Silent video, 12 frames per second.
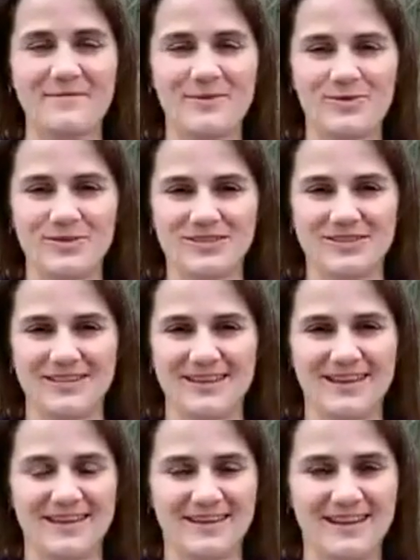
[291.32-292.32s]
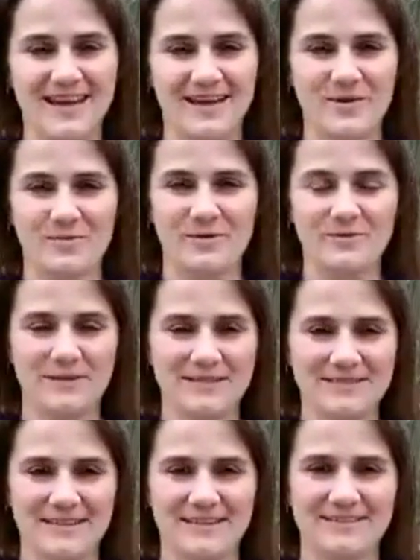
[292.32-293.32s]
Hi, McQuistion. I hope
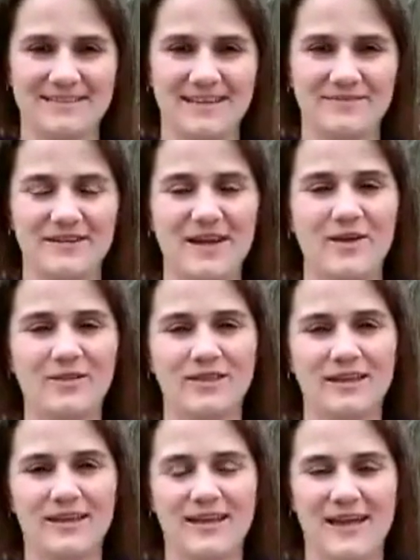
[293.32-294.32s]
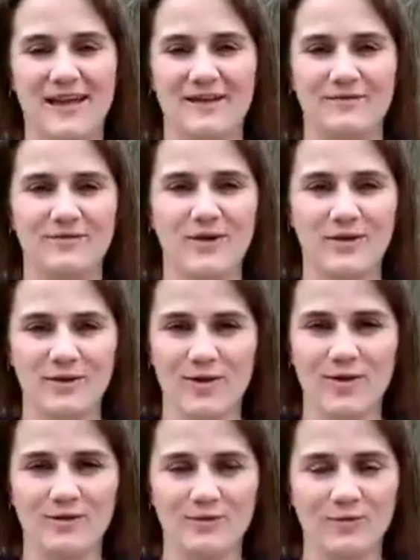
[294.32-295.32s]
everybody's staying safe and healthy and
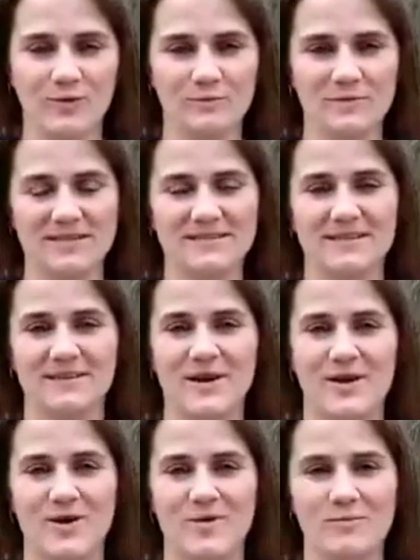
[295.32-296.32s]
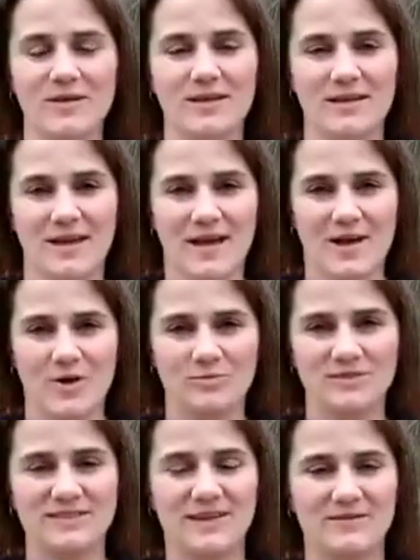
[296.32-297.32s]
following all the four B's at home.
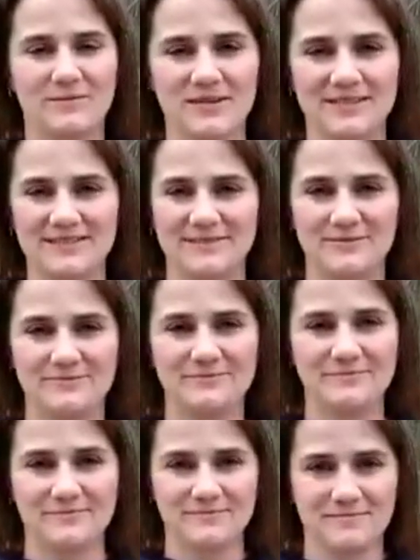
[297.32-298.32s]
Hope to see everybody soon.